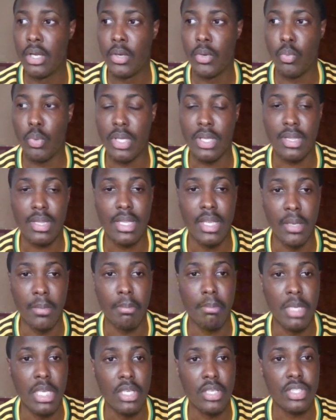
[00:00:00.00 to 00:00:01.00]
with
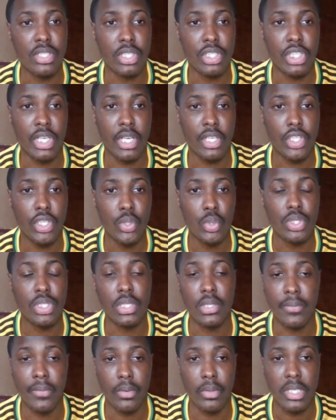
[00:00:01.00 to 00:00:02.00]
him being such a huge
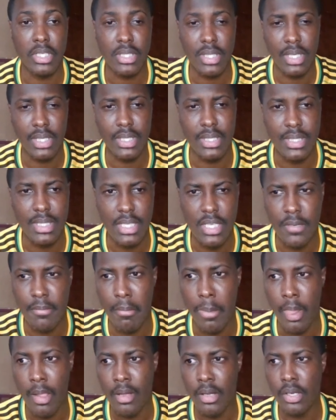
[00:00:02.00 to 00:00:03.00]
influence on the team,